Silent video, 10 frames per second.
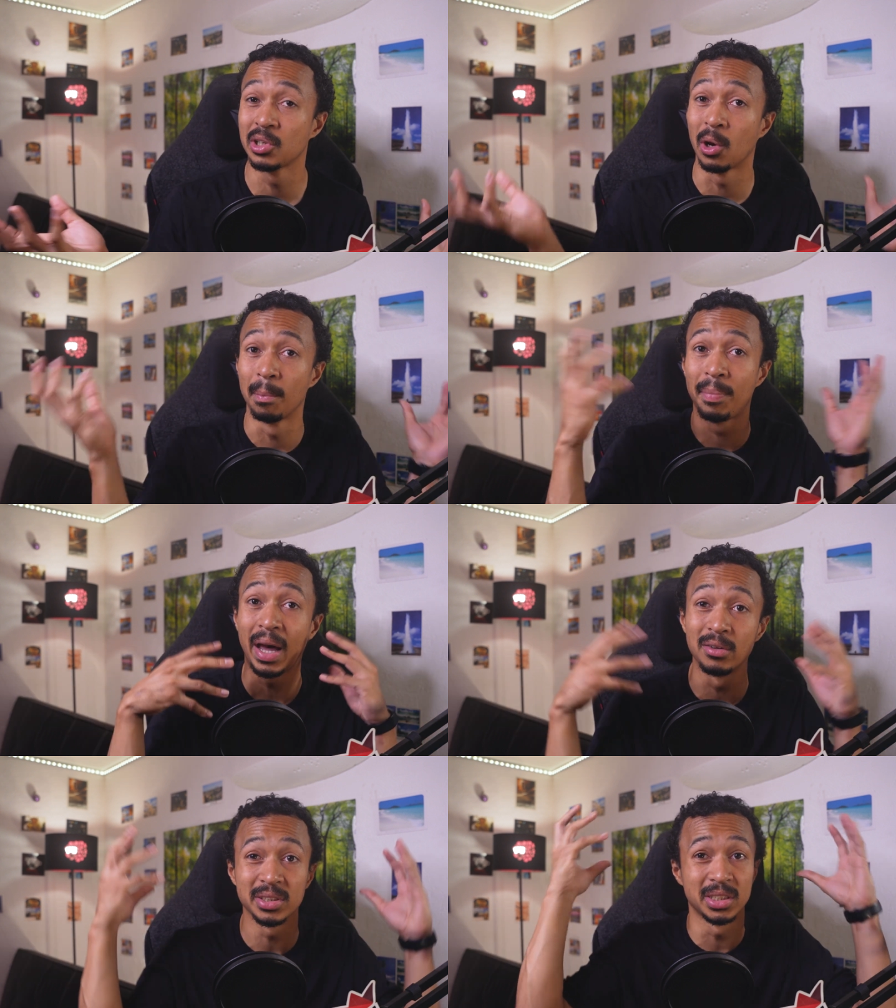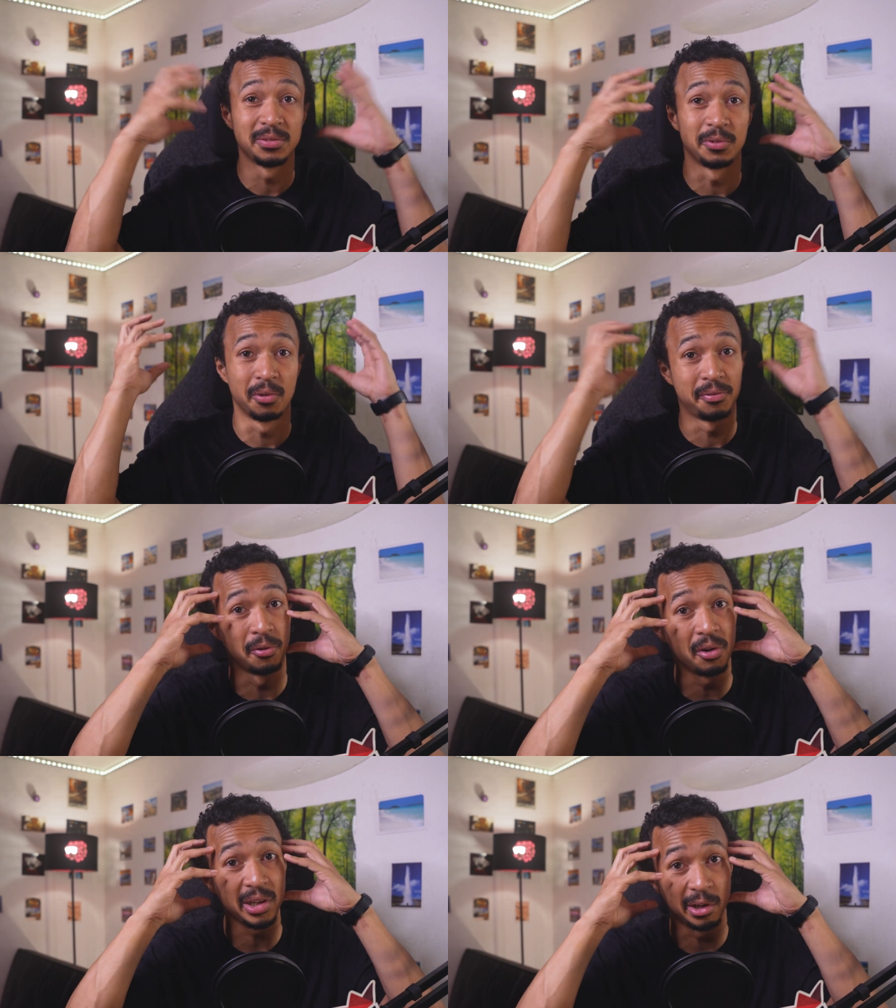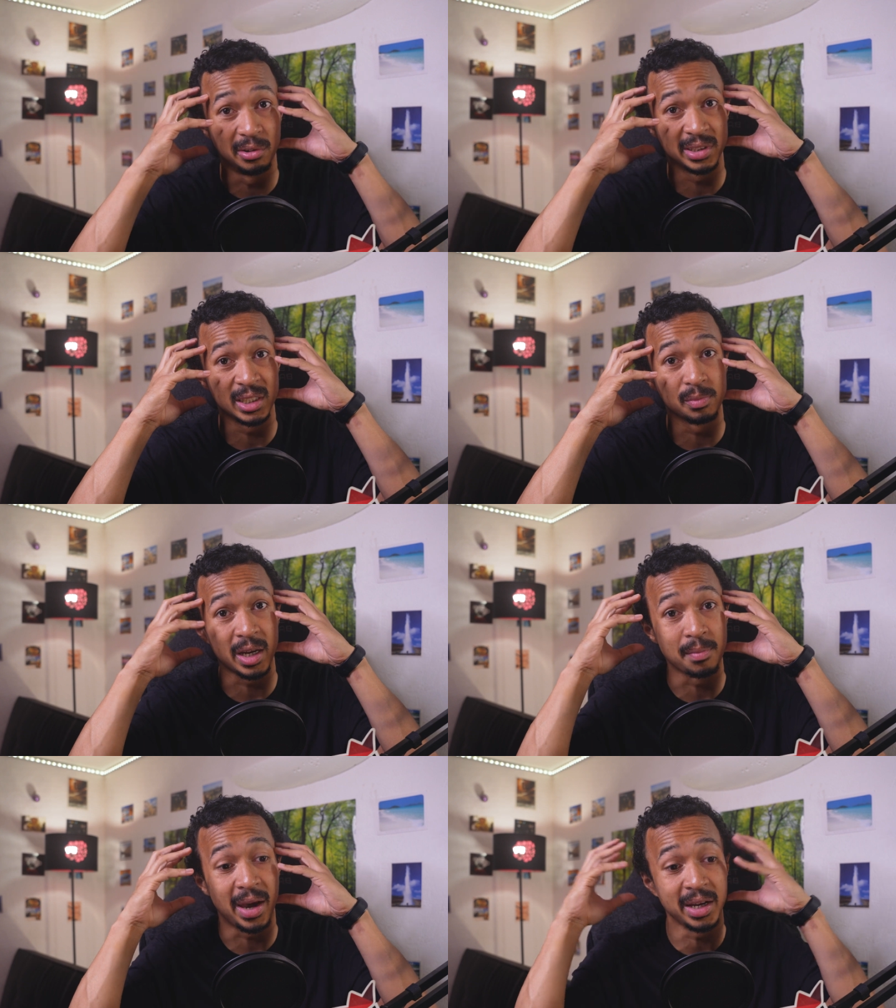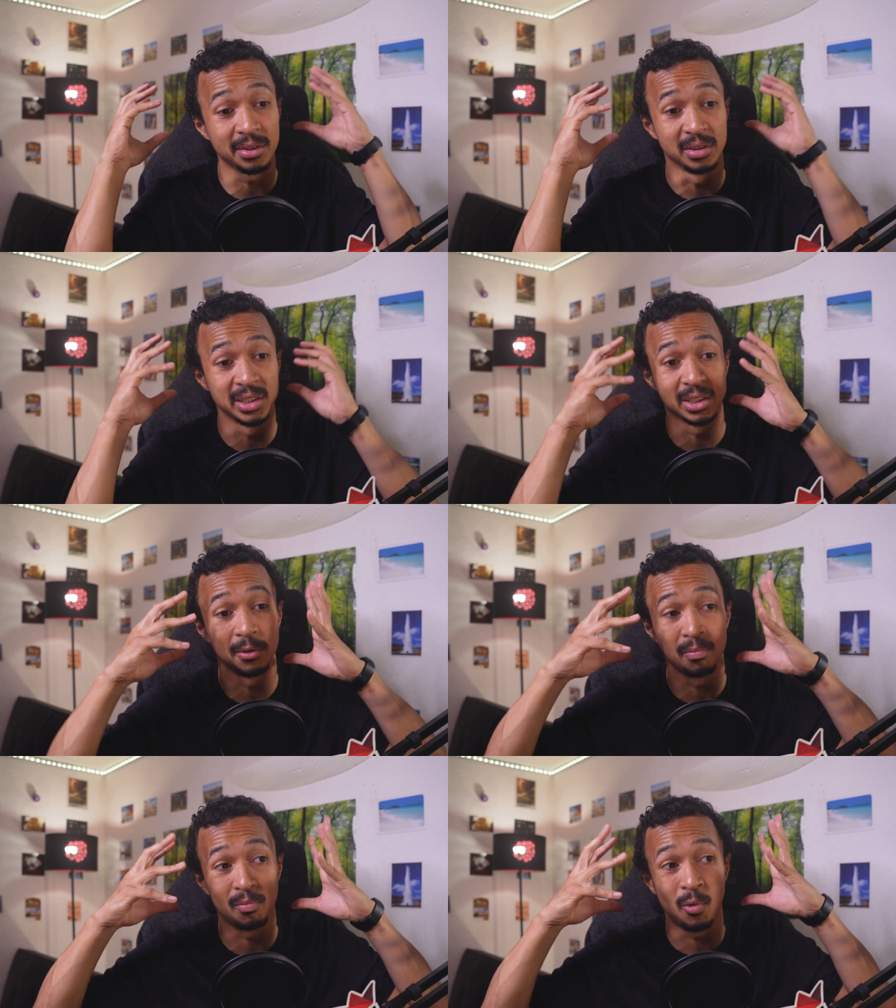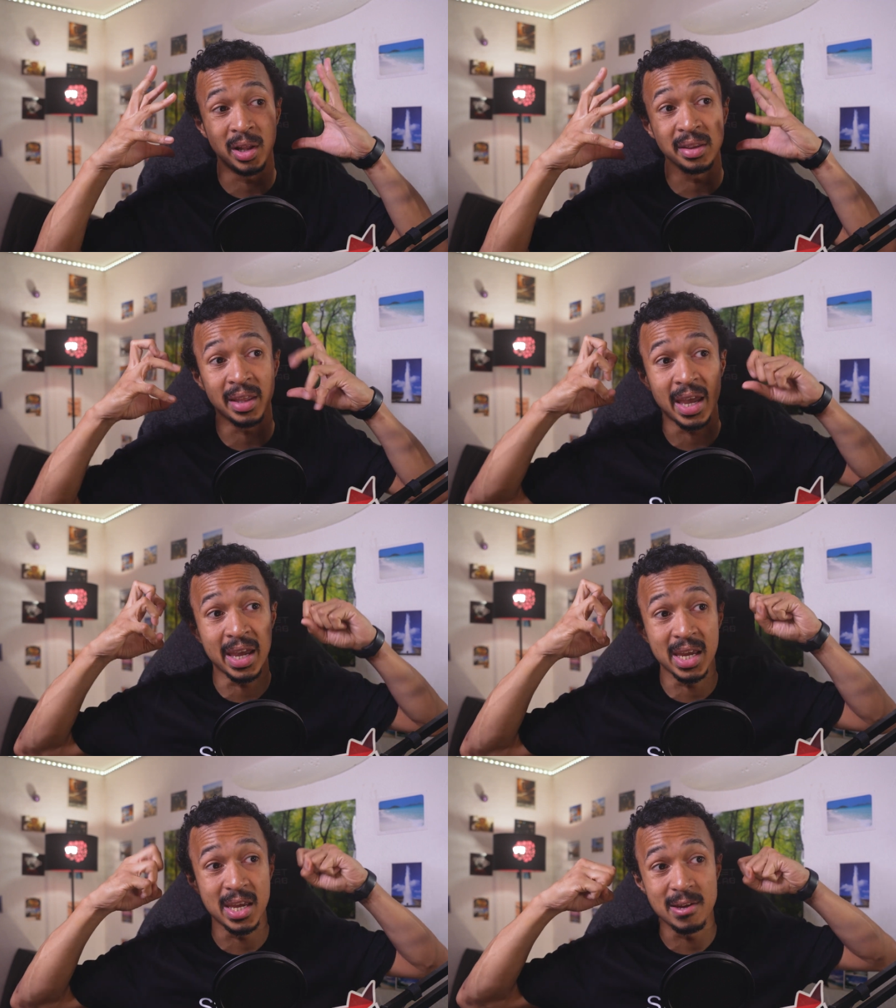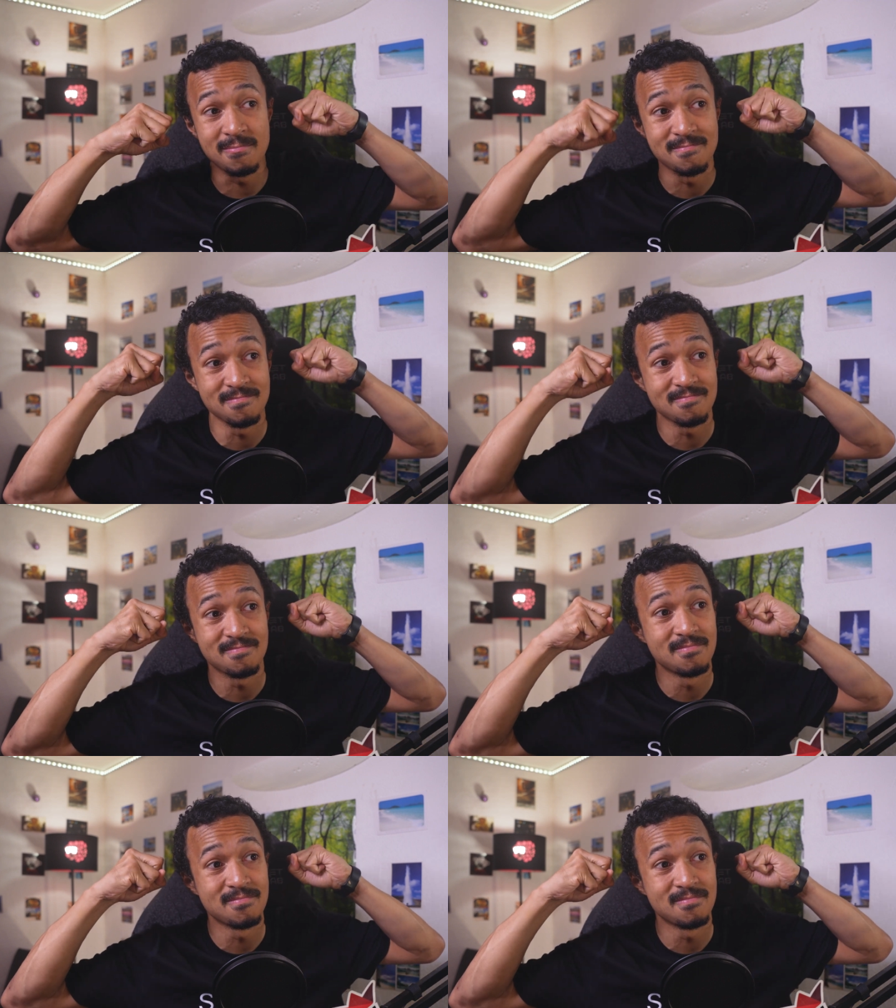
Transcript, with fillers: compounded for four years in my mind until one day